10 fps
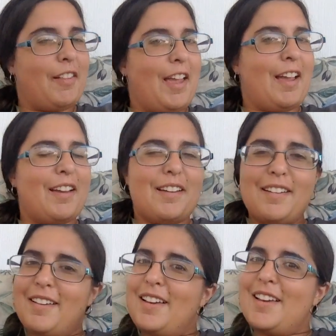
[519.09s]
Like,
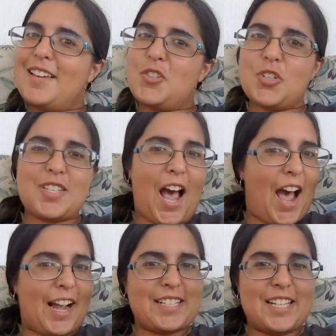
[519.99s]
he's just
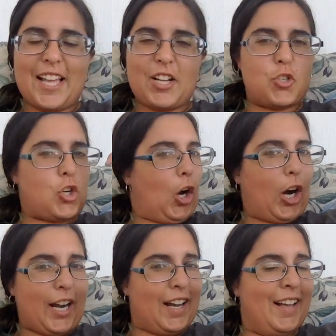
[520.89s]
acting like a
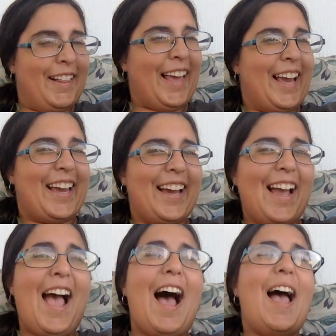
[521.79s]
jerk. Like,
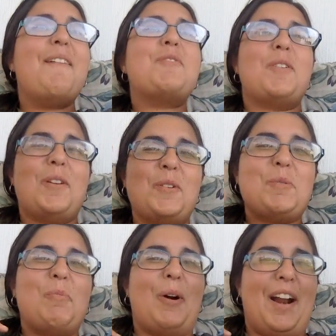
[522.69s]
I'm sure
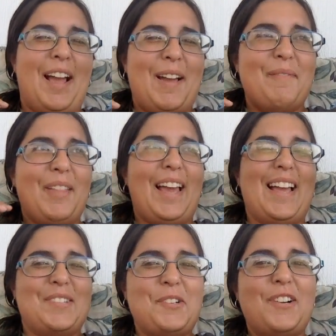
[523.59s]
there's more to him. Like,
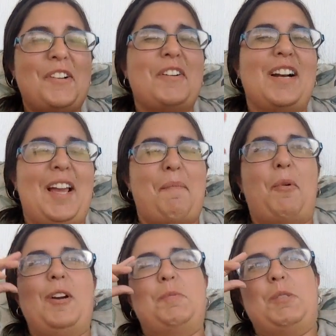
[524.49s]
as you're gonna get
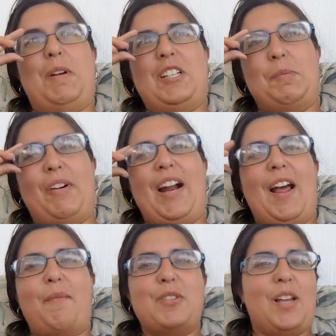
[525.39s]
more of his perspective. But right
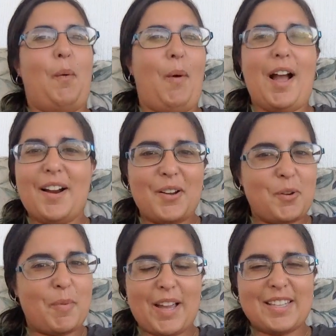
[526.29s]
now, I'm just like, why are
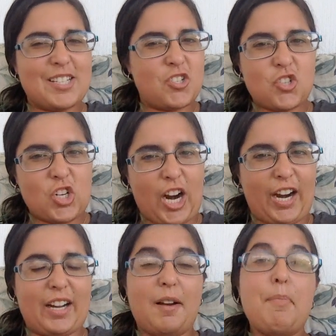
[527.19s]
you being such a
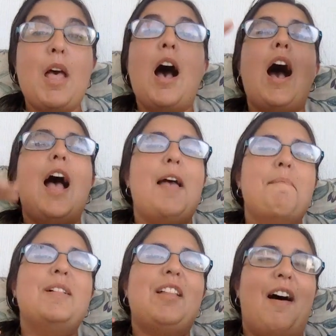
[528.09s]
jerk? I am
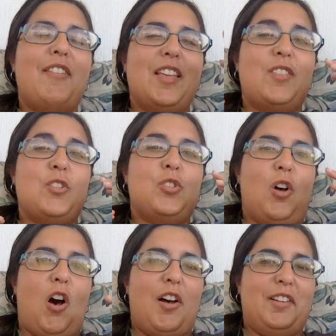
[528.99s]
loving the
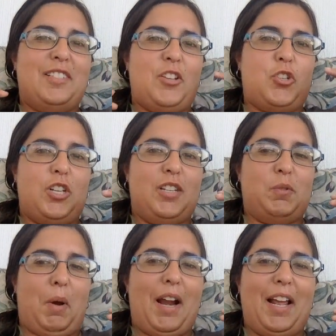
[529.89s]
songs that she's
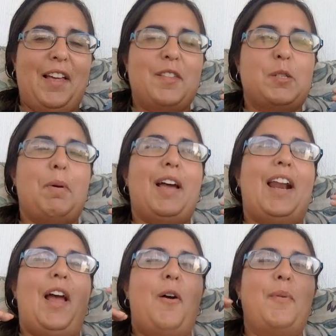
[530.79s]
writing in this book. And
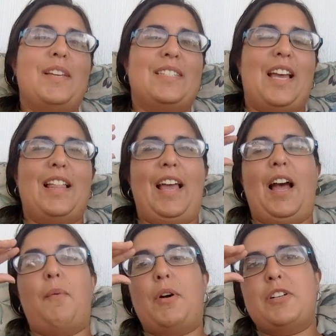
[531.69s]
I always say, like, I
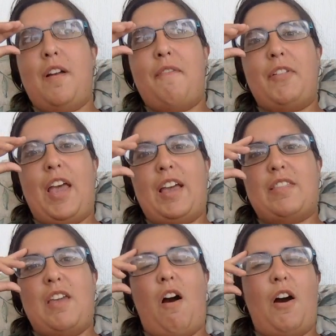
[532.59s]
wonder if, like,
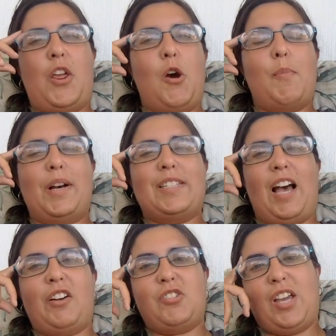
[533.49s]
the audiobooks
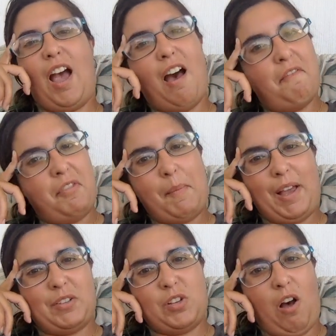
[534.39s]
actually have them
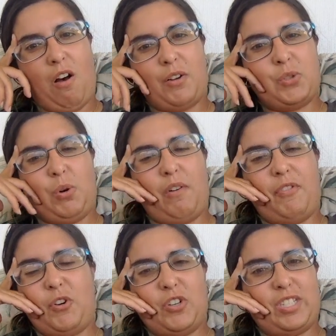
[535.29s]
as songs or if
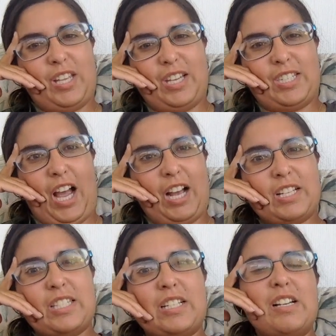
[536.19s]
they're just like
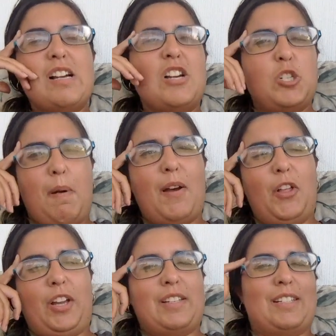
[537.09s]
text. Try to
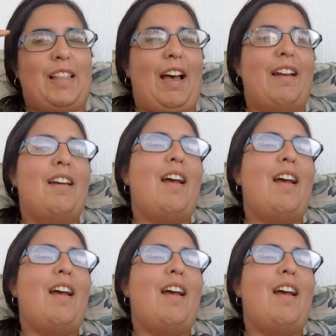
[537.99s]
look into that.